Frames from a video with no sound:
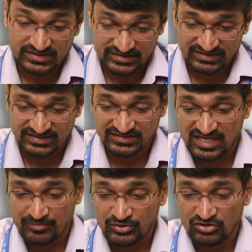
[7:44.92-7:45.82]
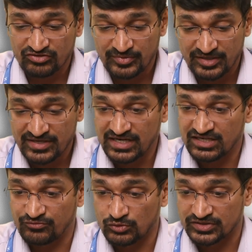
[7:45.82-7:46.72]
This is an example of a baby
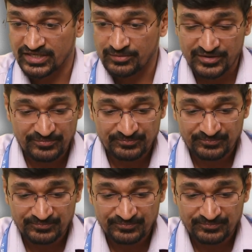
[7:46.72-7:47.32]
under phototherapy.